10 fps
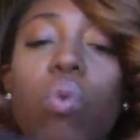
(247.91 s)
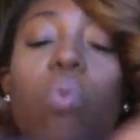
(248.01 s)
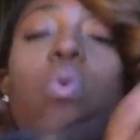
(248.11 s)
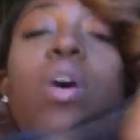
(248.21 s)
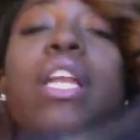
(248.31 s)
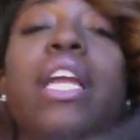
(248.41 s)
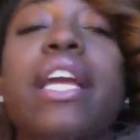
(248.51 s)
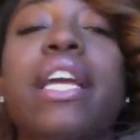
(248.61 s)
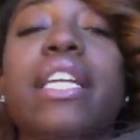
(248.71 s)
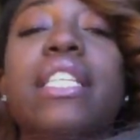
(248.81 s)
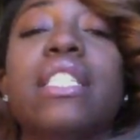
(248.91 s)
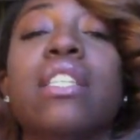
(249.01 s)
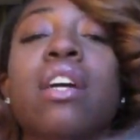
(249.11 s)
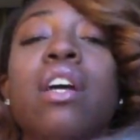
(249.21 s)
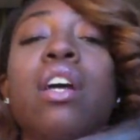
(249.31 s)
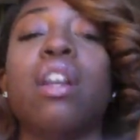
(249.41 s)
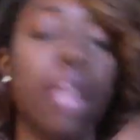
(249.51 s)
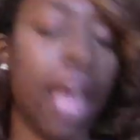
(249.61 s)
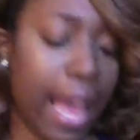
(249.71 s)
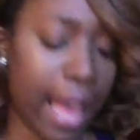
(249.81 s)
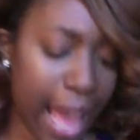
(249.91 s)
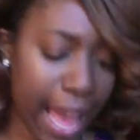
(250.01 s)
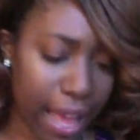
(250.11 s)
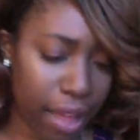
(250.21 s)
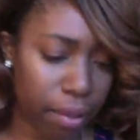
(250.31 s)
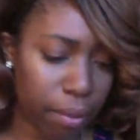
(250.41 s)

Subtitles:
One is, hey,